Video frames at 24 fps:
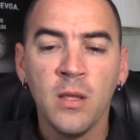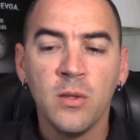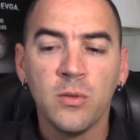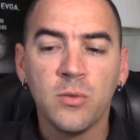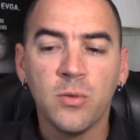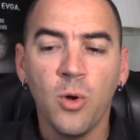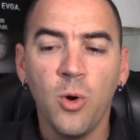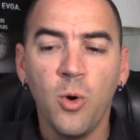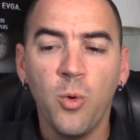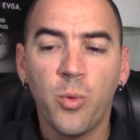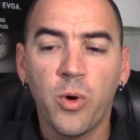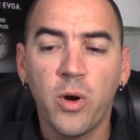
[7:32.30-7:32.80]

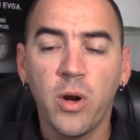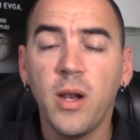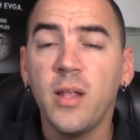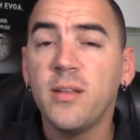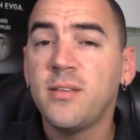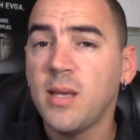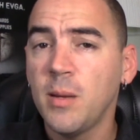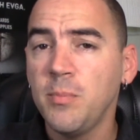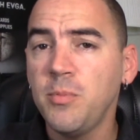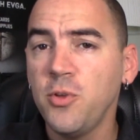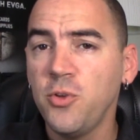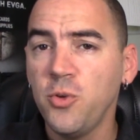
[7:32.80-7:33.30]
So we're going to
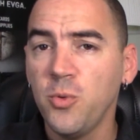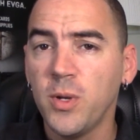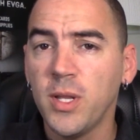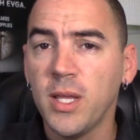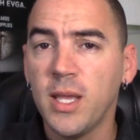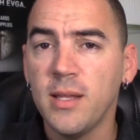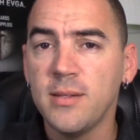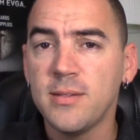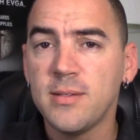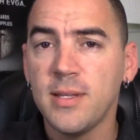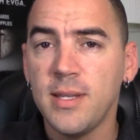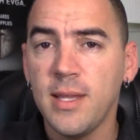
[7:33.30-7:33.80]
attempt to do it
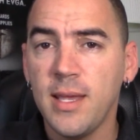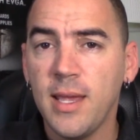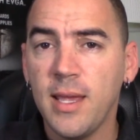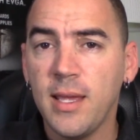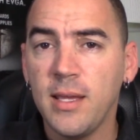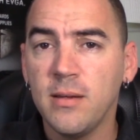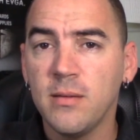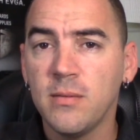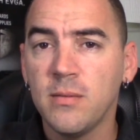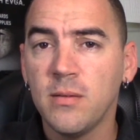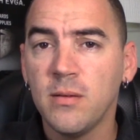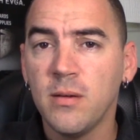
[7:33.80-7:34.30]
again
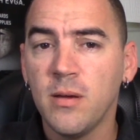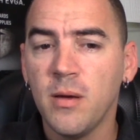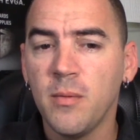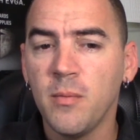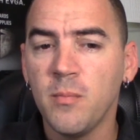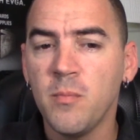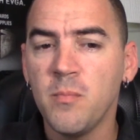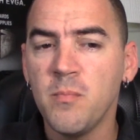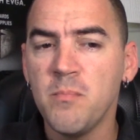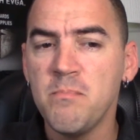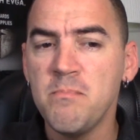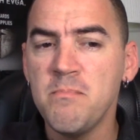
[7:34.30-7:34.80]
today,
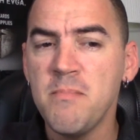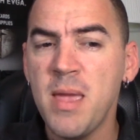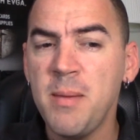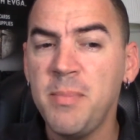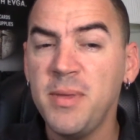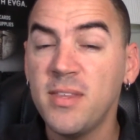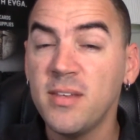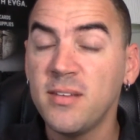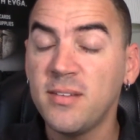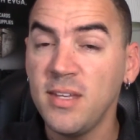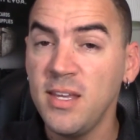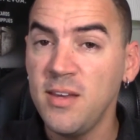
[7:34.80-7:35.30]

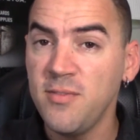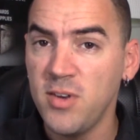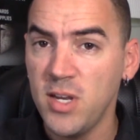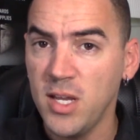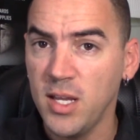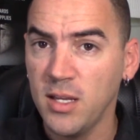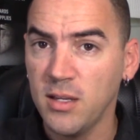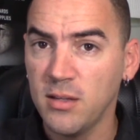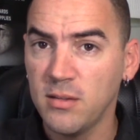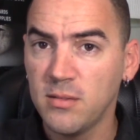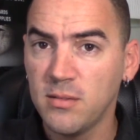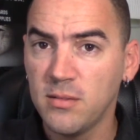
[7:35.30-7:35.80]
maybe this
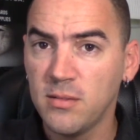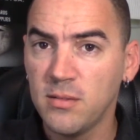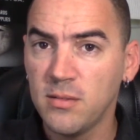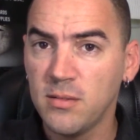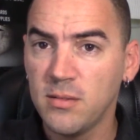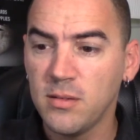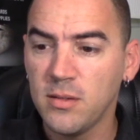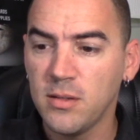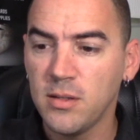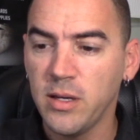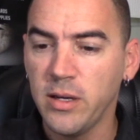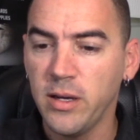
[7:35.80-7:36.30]
evening.
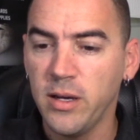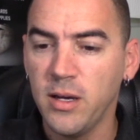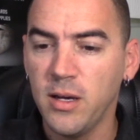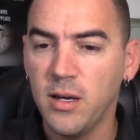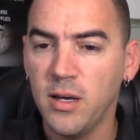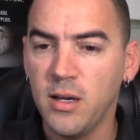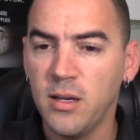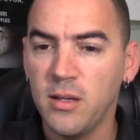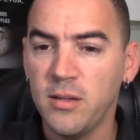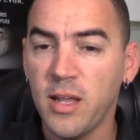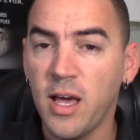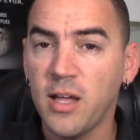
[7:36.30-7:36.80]

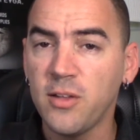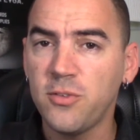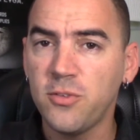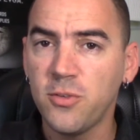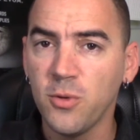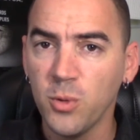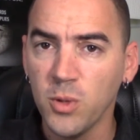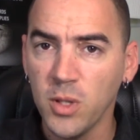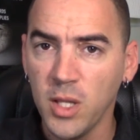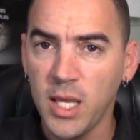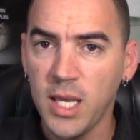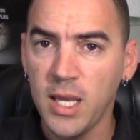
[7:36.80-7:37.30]
Not
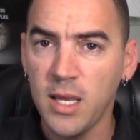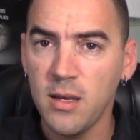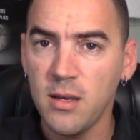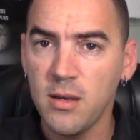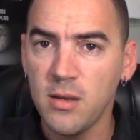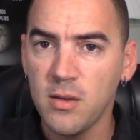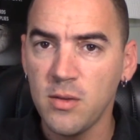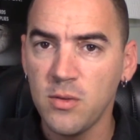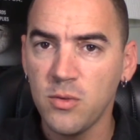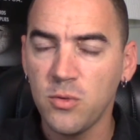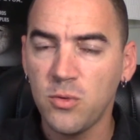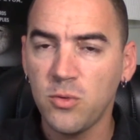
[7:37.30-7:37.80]
so late.
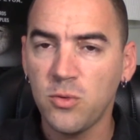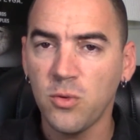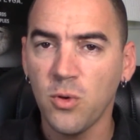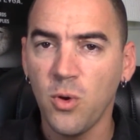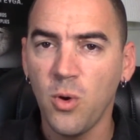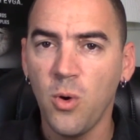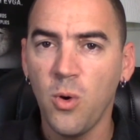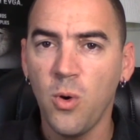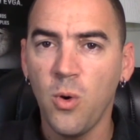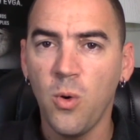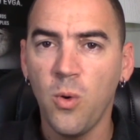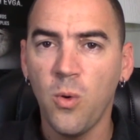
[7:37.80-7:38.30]

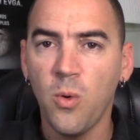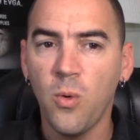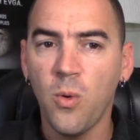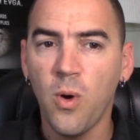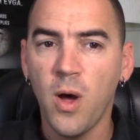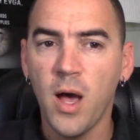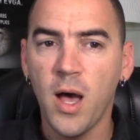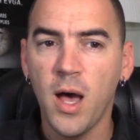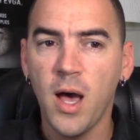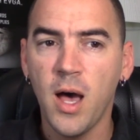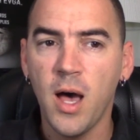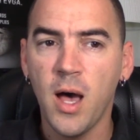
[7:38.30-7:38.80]
So
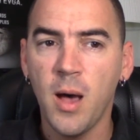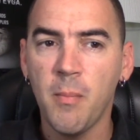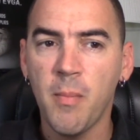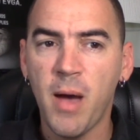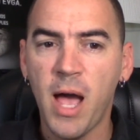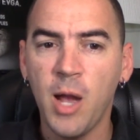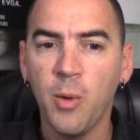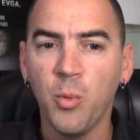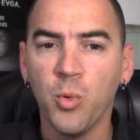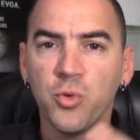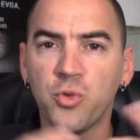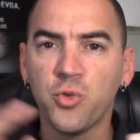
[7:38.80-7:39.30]

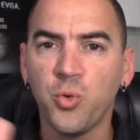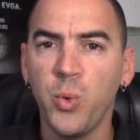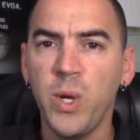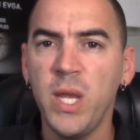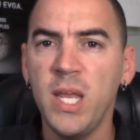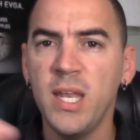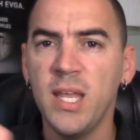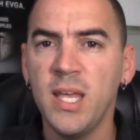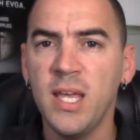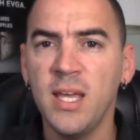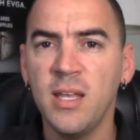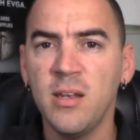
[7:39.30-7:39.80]
I will
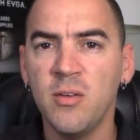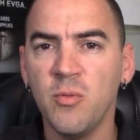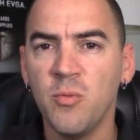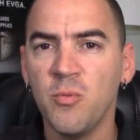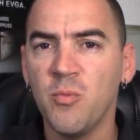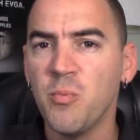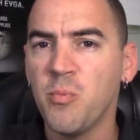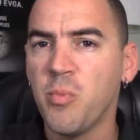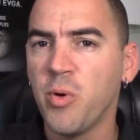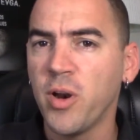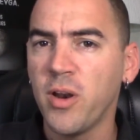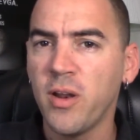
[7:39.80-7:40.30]
tweet it
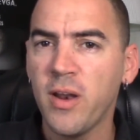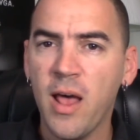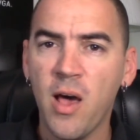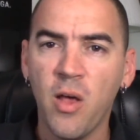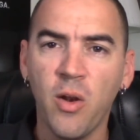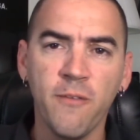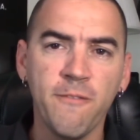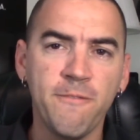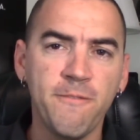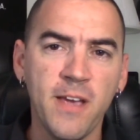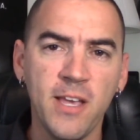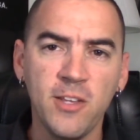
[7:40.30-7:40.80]
and put it
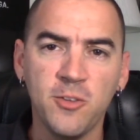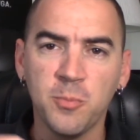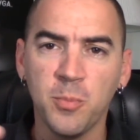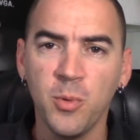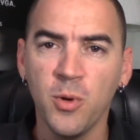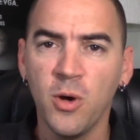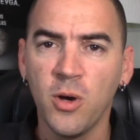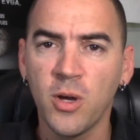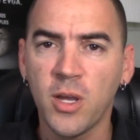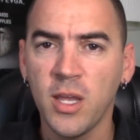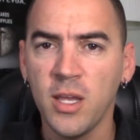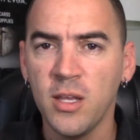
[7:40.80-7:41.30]
out on
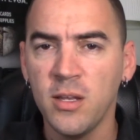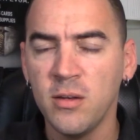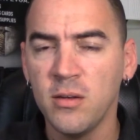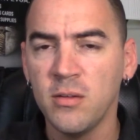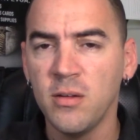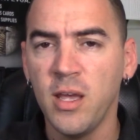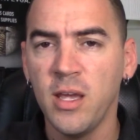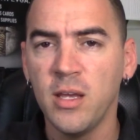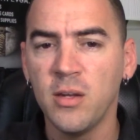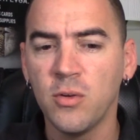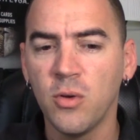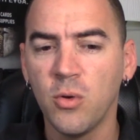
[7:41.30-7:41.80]
Facebook
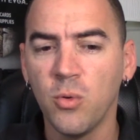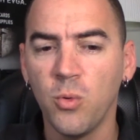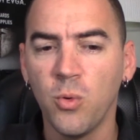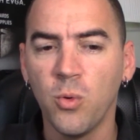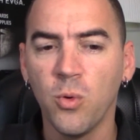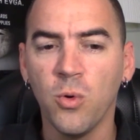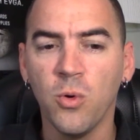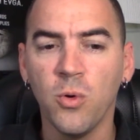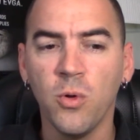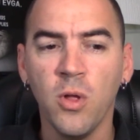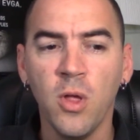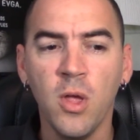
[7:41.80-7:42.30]
and
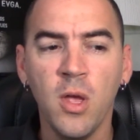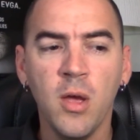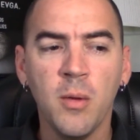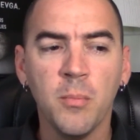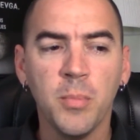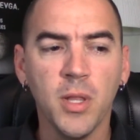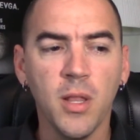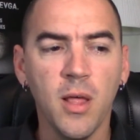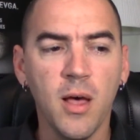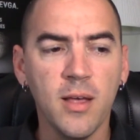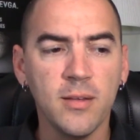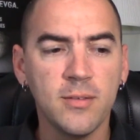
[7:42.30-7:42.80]
Google
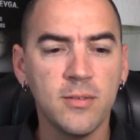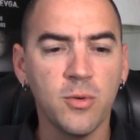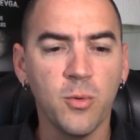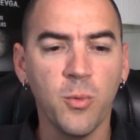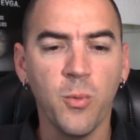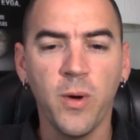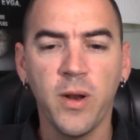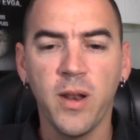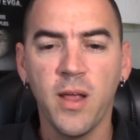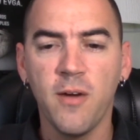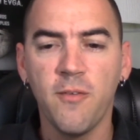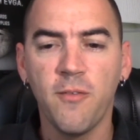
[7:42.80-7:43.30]
Plus or
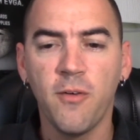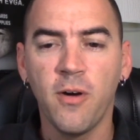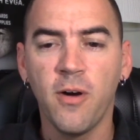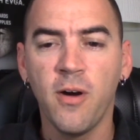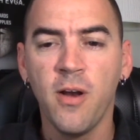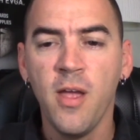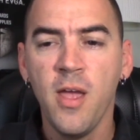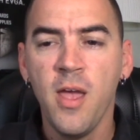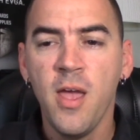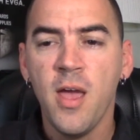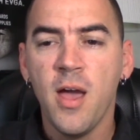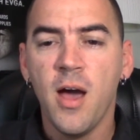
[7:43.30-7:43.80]

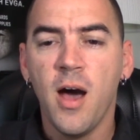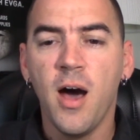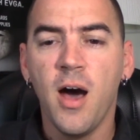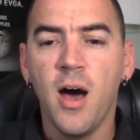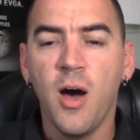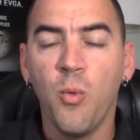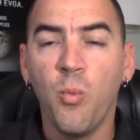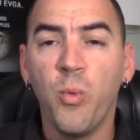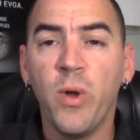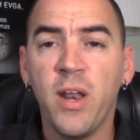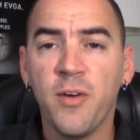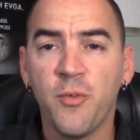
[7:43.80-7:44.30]
whatever
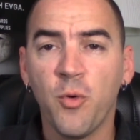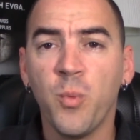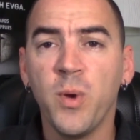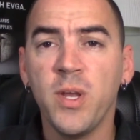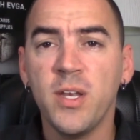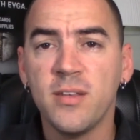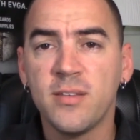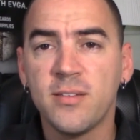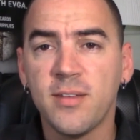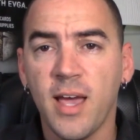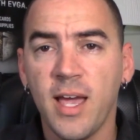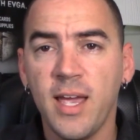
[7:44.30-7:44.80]
whenever we
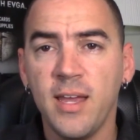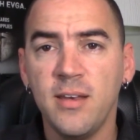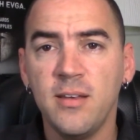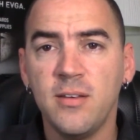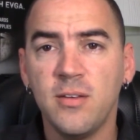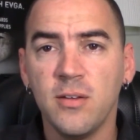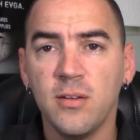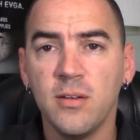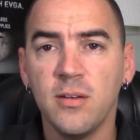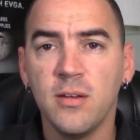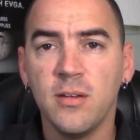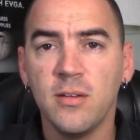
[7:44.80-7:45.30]
decide
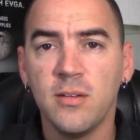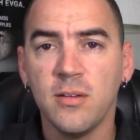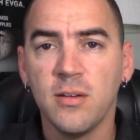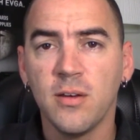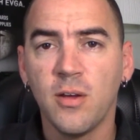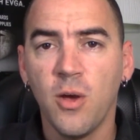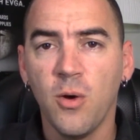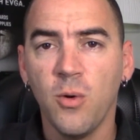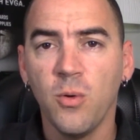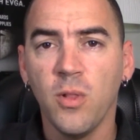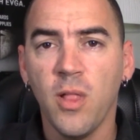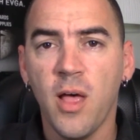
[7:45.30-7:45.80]
to
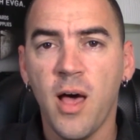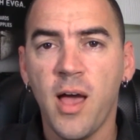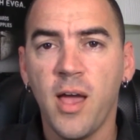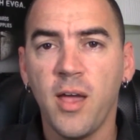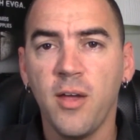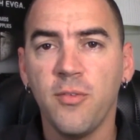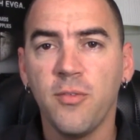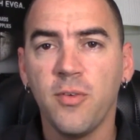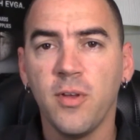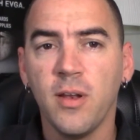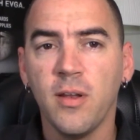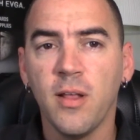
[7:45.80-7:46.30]
go
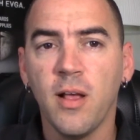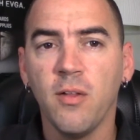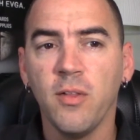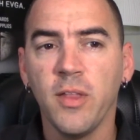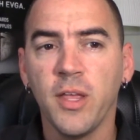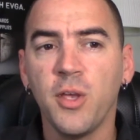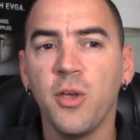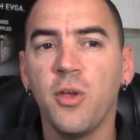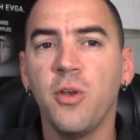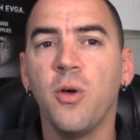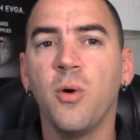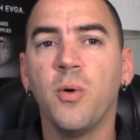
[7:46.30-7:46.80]
live, and I'll
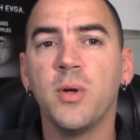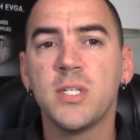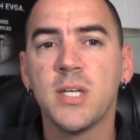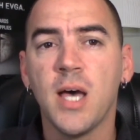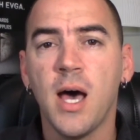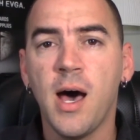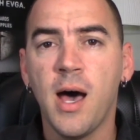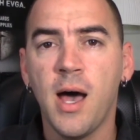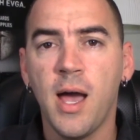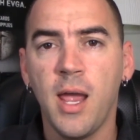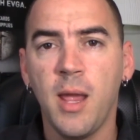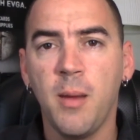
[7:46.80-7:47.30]
let you know a
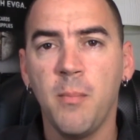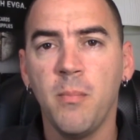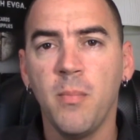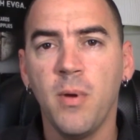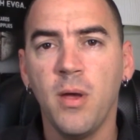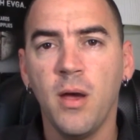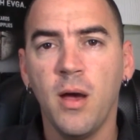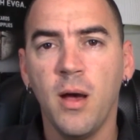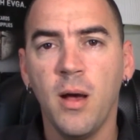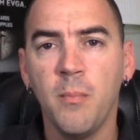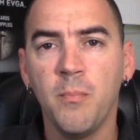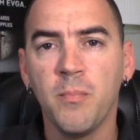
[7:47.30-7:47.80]
time.
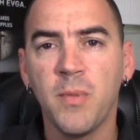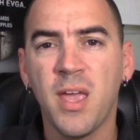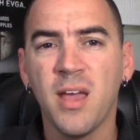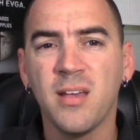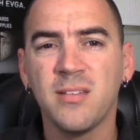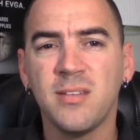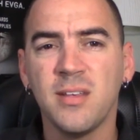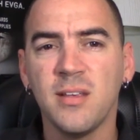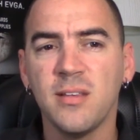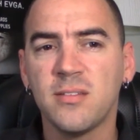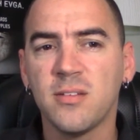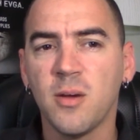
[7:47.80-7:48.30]
I'm
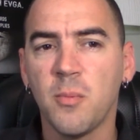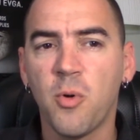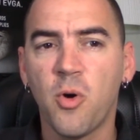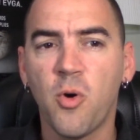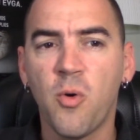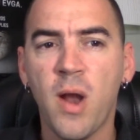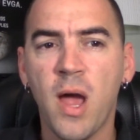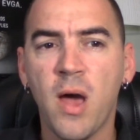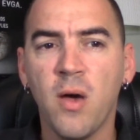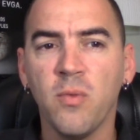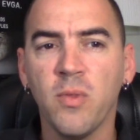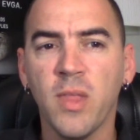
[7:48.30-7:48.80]
guessing somewhere
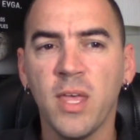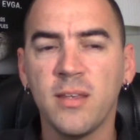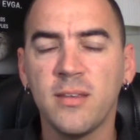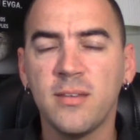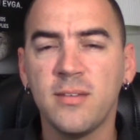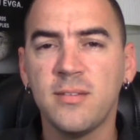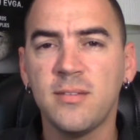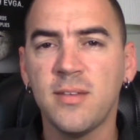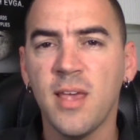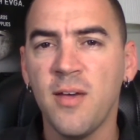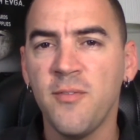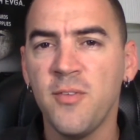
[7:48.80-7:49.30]
around like
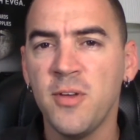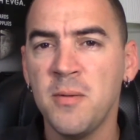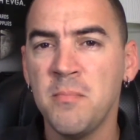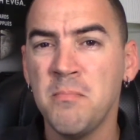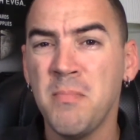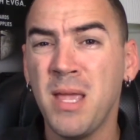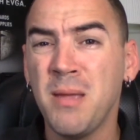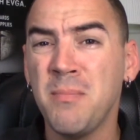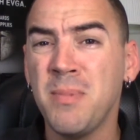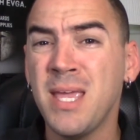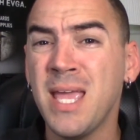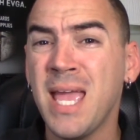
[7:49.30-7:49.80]
7,
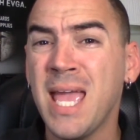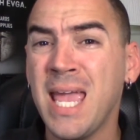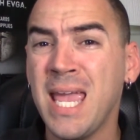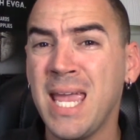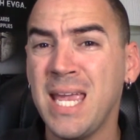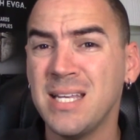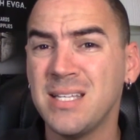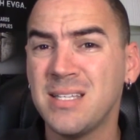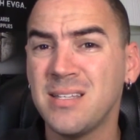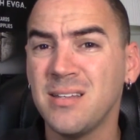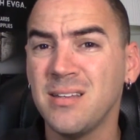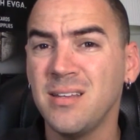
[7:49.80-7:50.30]
maybe
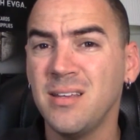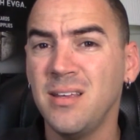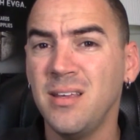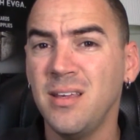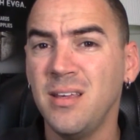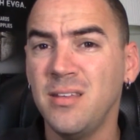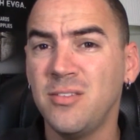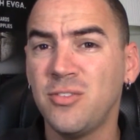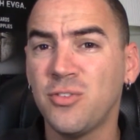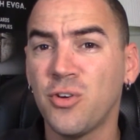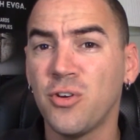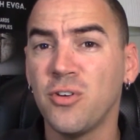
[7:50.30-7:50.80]
8
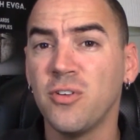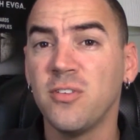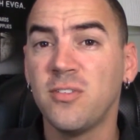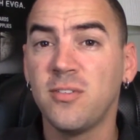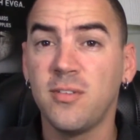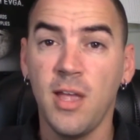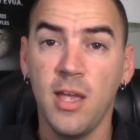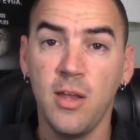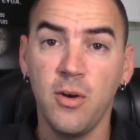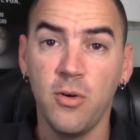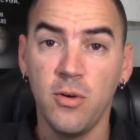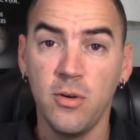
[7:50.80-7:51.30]
Eastern
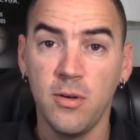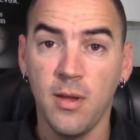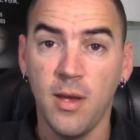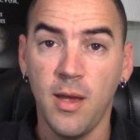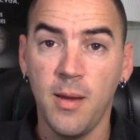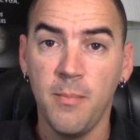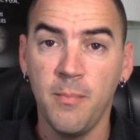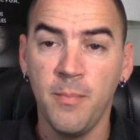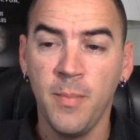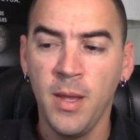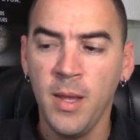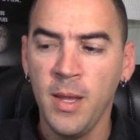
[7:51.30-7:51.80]
Standard
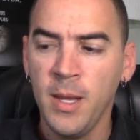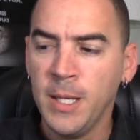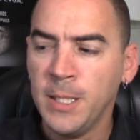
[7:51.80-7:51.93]
Time.